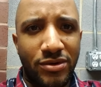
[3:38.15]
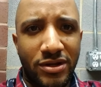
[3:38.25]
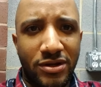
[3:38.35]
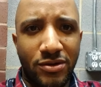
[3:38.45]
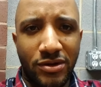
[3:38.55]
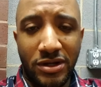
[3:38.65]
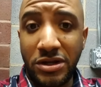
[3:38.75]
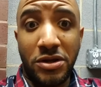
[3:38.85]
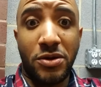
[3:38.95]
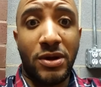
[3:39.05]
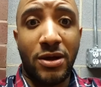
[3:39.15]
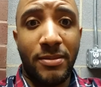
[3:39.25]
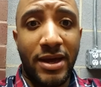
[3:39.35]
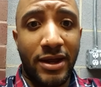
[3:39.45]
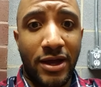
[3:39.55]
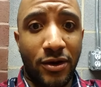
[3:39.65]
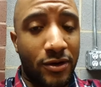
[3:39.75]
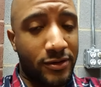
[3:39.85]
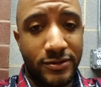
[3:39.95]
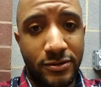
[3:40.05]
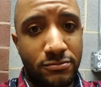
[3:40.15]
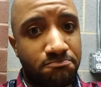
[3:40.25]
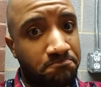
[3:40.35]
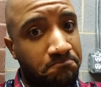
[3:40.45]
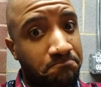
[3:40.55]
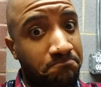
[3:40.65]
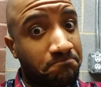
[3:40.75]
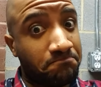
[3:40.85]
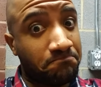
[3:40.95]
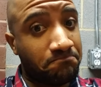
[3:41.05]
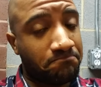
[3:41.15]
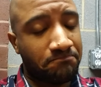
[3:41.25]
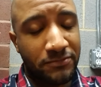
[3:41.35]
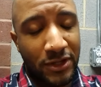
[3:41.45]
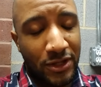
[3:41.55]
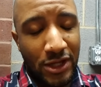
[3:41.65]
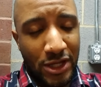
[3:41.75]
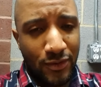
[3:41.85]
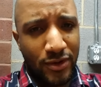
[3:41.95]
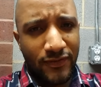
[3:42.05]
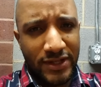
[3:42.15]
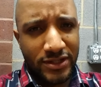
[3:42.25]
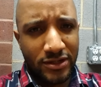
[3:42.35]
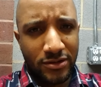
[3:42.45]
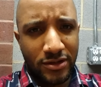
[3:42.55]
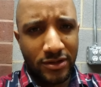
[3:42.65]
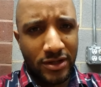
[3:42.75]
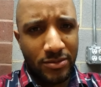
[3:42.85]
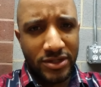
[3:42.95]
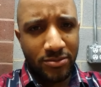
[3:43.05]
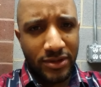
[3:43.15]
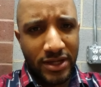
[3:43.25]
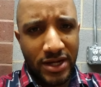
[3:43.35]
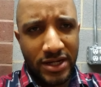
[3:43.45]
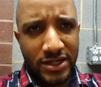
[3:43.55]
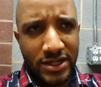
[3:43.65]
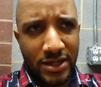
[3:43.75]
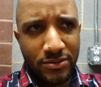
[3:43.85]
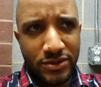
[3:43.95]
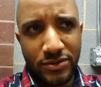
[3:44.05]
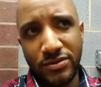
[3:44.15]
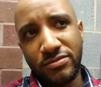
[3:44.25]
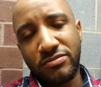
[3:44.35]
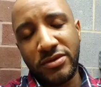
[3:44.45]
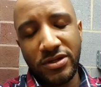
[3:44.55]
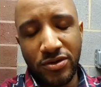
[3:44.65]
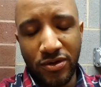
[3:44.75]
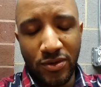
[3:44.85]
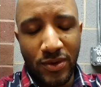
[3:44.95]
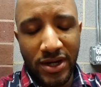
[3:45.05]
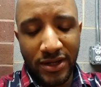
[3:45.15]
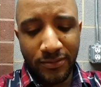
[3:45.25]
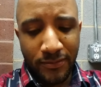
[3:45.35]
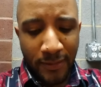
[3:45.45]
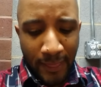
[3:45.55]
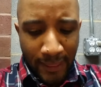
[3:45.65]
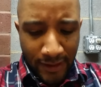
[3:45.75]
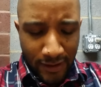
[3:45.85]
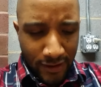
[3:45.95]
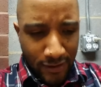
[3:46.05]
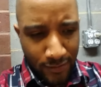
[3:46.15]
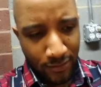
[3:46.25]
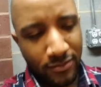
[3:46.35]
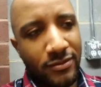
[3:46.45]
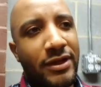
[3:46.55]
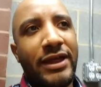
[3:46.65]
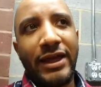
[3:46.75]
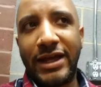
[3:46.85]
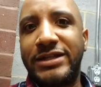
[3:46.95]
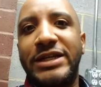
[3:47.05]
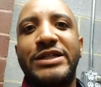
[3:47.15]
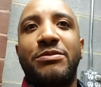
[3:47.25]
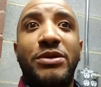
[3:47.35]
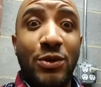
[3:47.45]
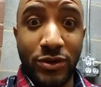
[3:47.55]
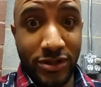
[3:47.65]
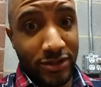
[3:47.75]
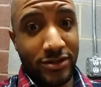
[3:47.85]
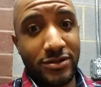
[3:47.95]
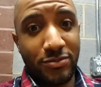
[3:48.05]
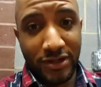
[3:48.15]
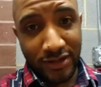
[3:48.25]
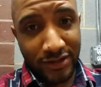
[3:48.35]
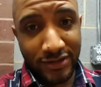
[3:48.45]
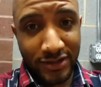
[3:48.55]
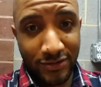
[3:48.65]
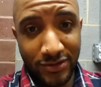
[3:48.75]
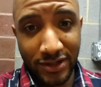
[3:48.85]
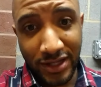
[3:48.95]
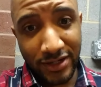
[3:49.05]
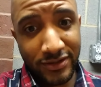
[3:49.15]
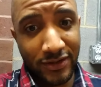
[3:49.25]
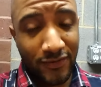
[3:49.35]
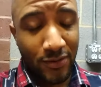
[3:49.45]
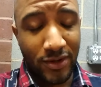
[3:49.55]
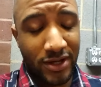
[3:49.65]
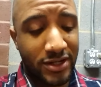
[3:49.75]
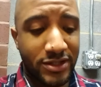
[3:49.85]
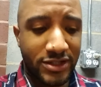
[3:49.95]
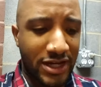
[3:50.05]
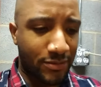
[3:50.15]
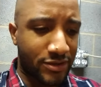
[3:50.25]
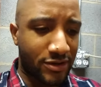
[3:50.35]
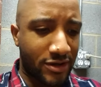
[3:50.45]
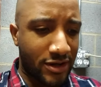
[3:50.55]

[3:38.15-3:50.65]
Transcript: You didn't know how bad I got hurt. So, I wonder if that's gonna come into play at any time soon during the wedding. Had to take some notes because there was a lot of stuff going on in this chapter.